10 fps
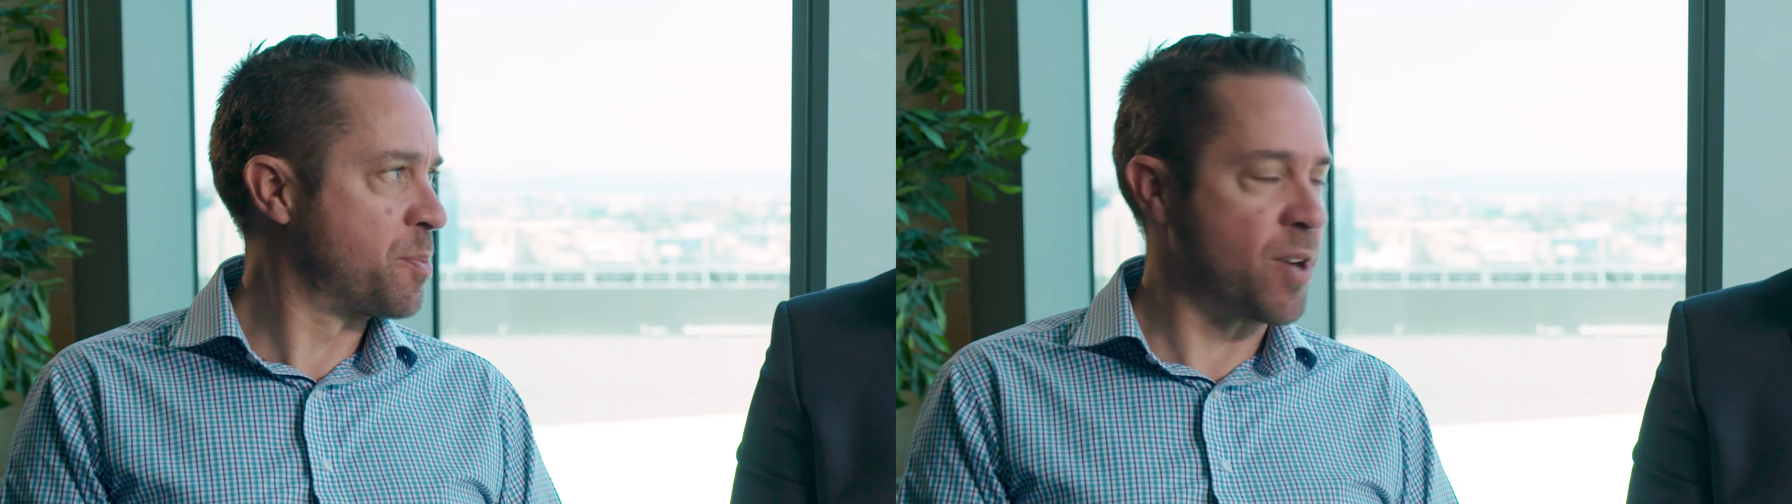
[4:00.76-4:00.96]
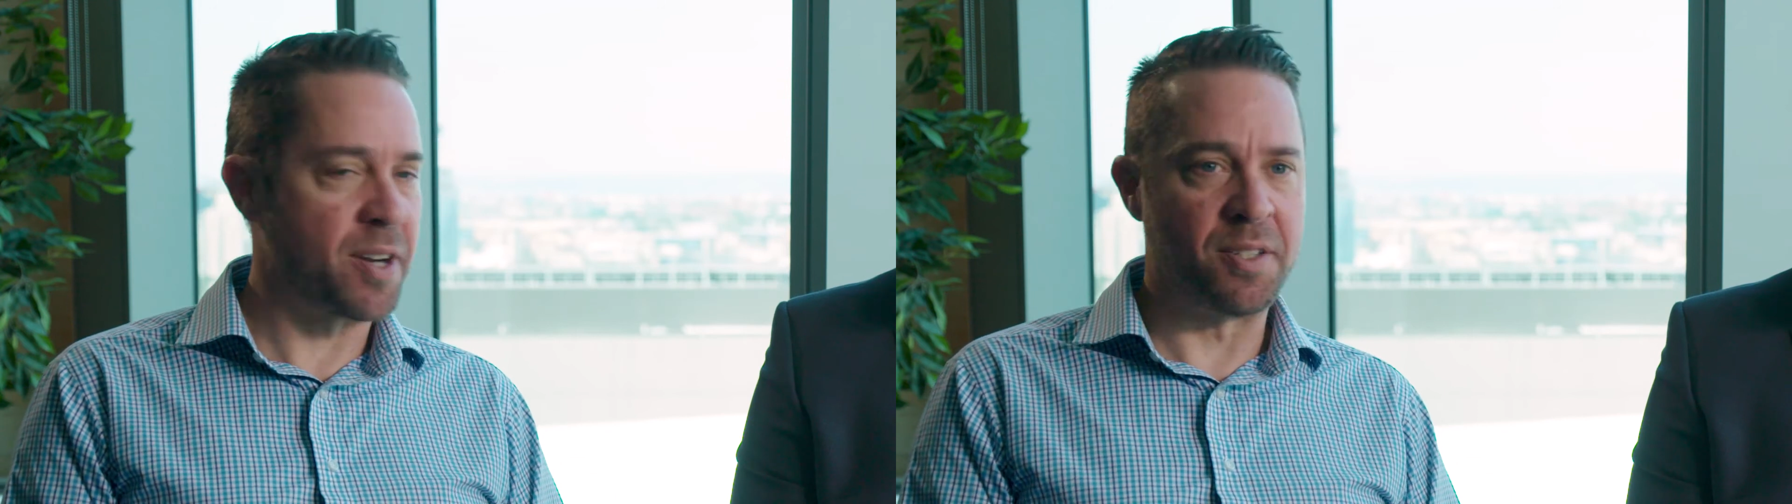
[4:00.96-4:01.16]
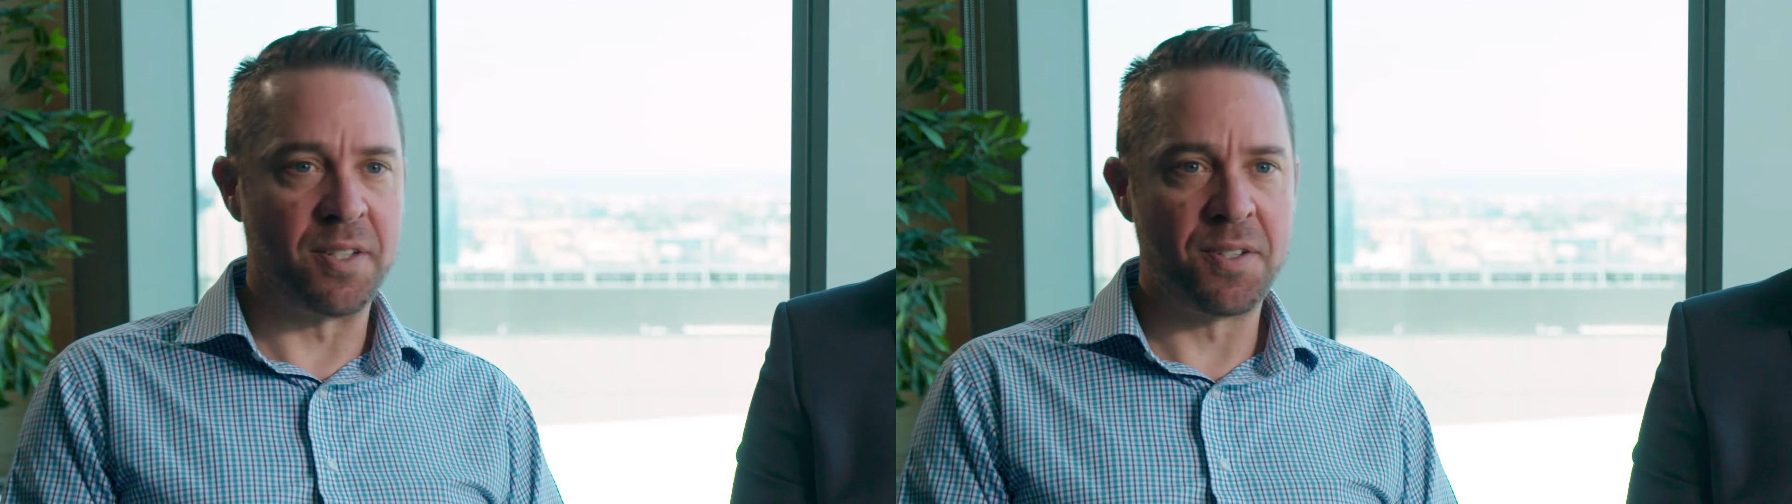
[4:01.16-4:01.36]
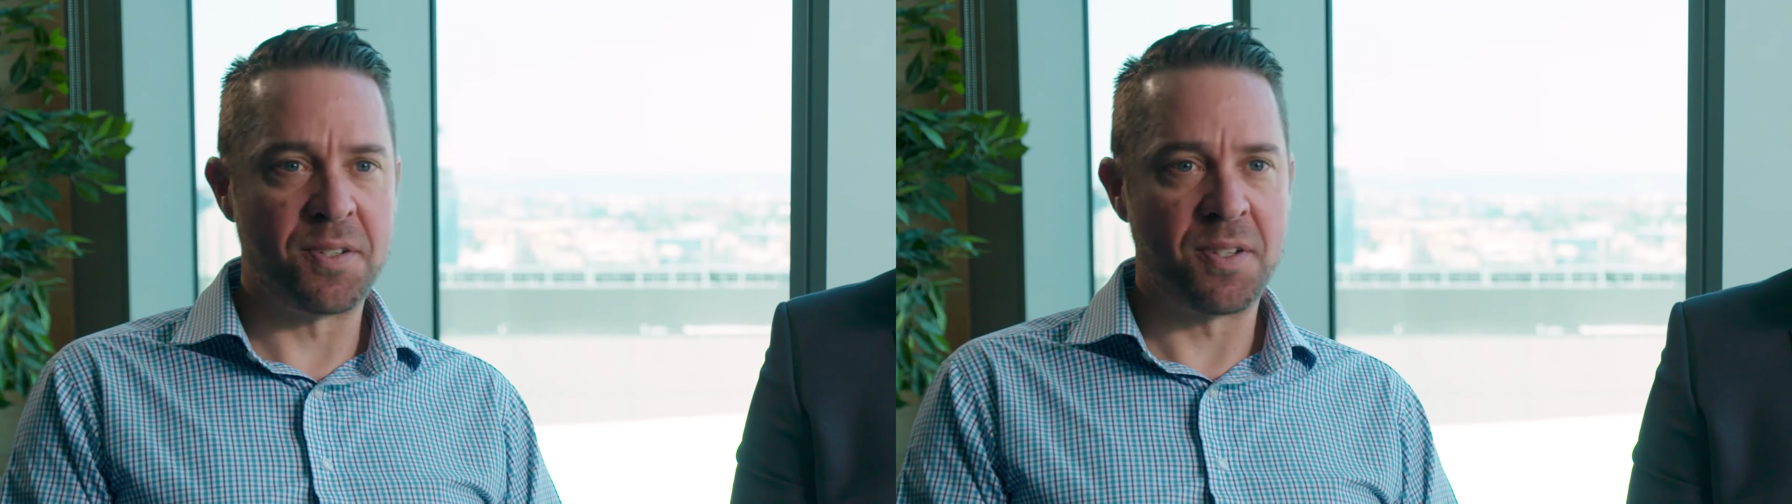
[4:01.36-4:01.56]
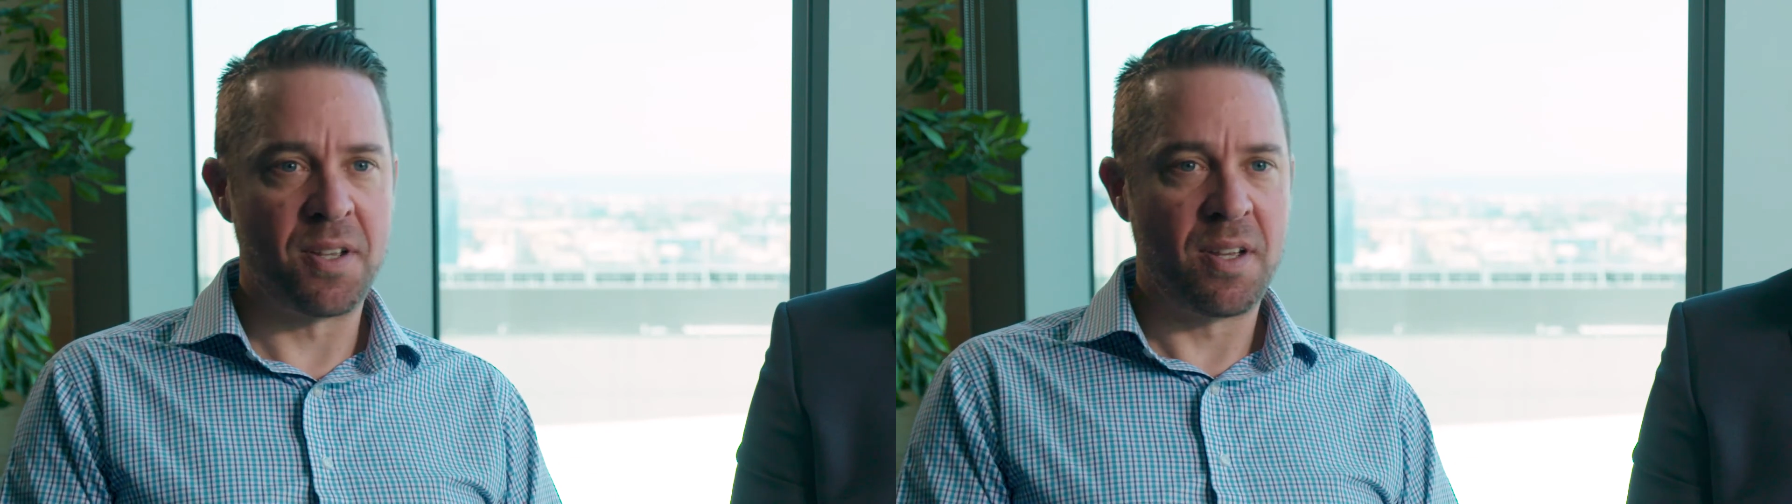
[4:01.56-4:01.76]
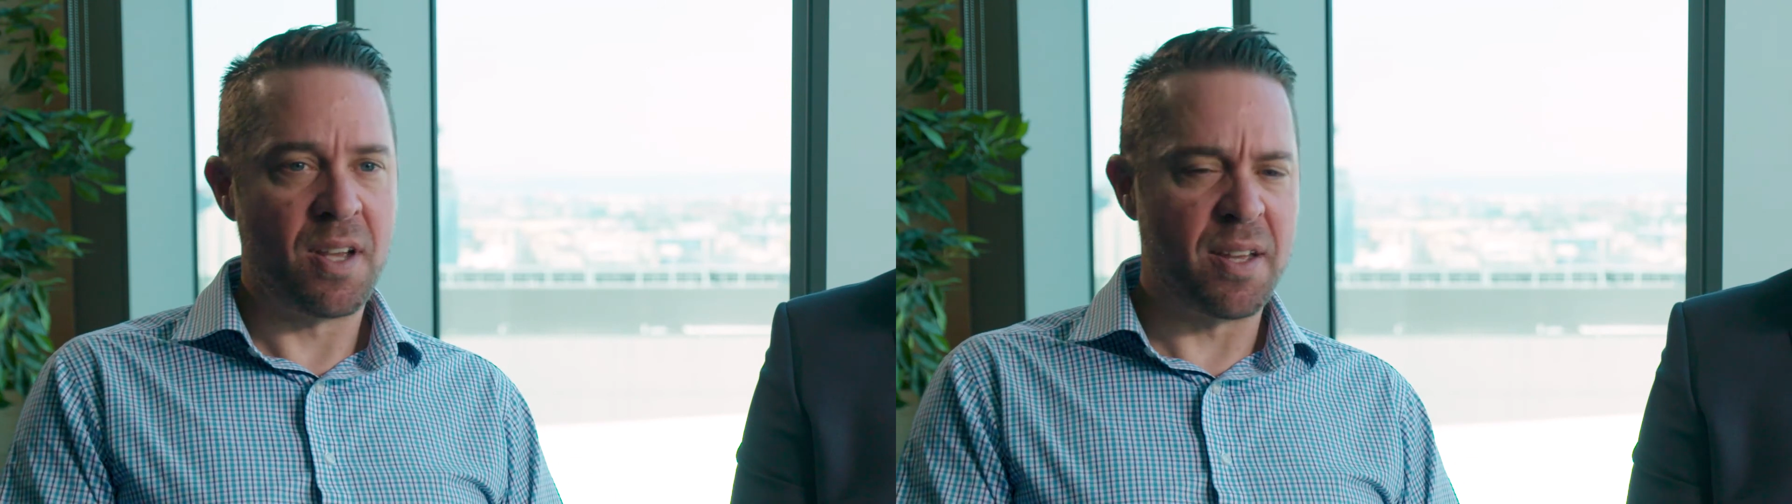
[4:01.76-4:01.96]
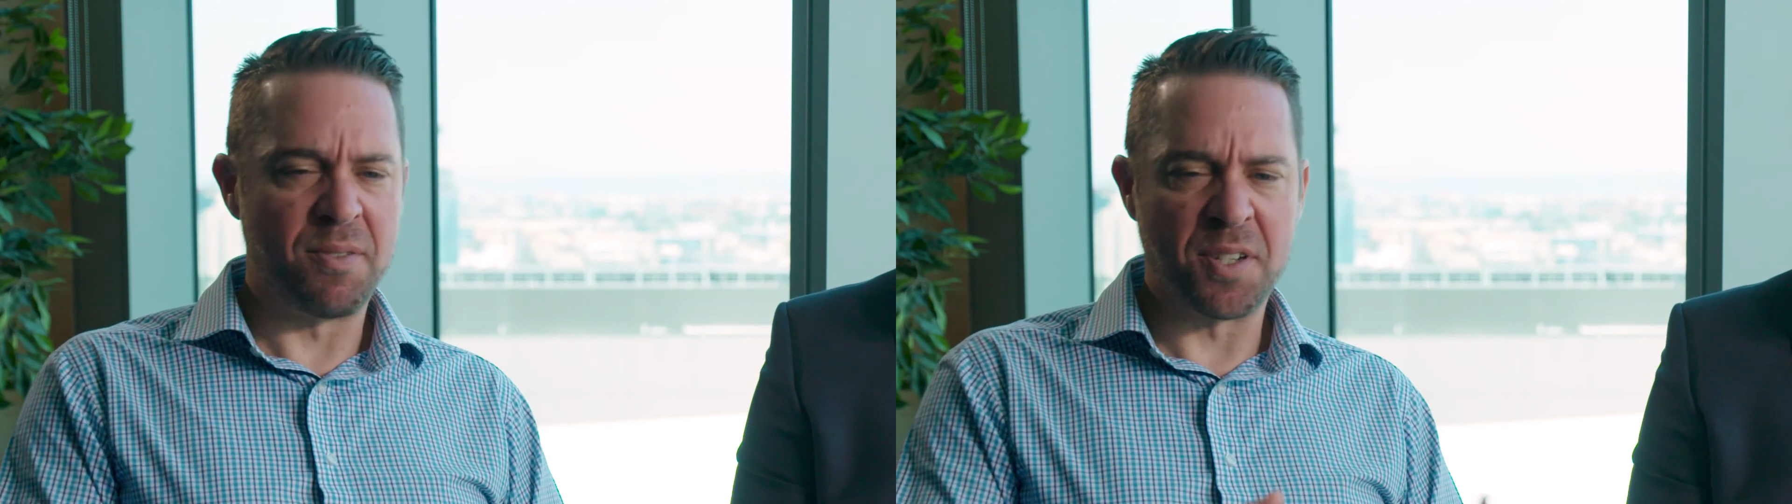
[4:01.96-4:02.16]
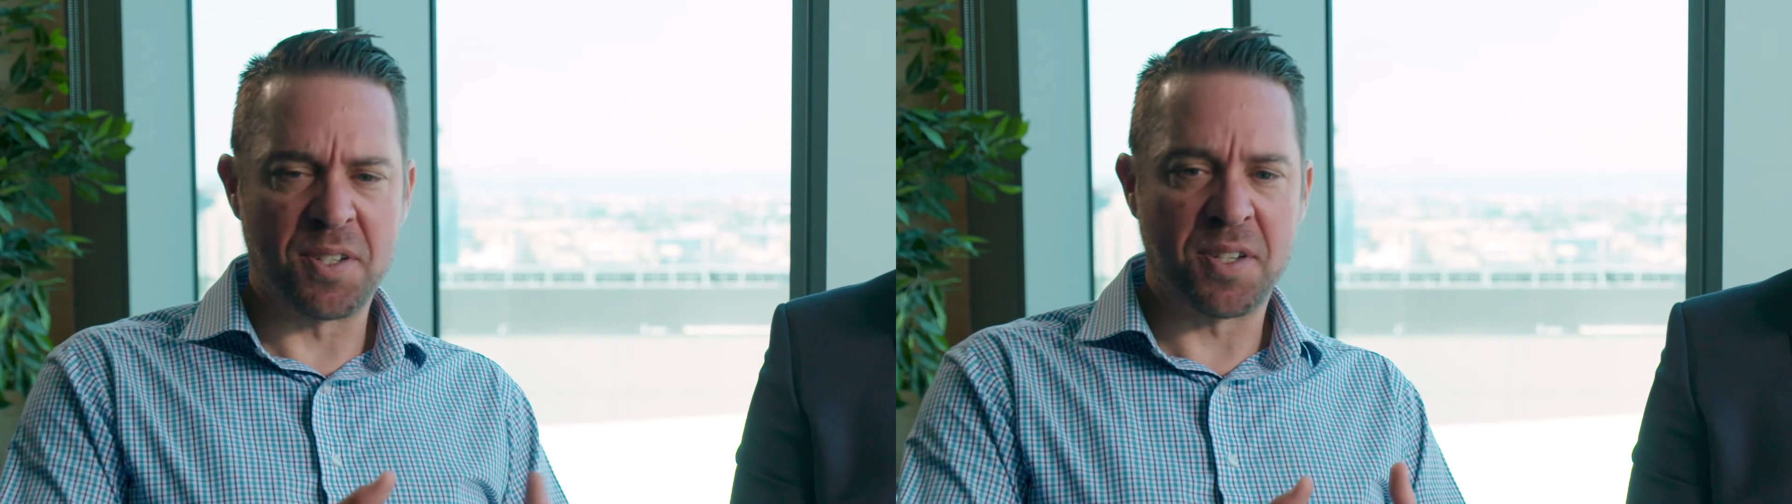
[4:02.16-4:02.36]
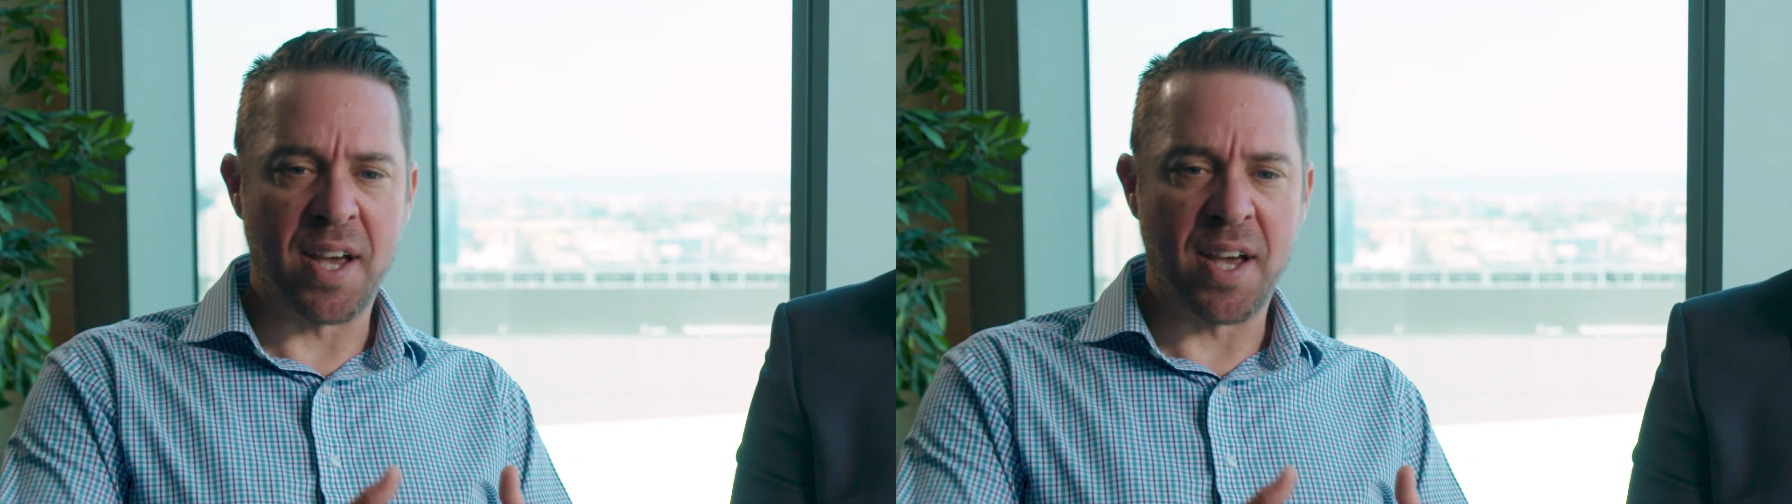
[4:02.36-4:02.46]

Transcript: practice and just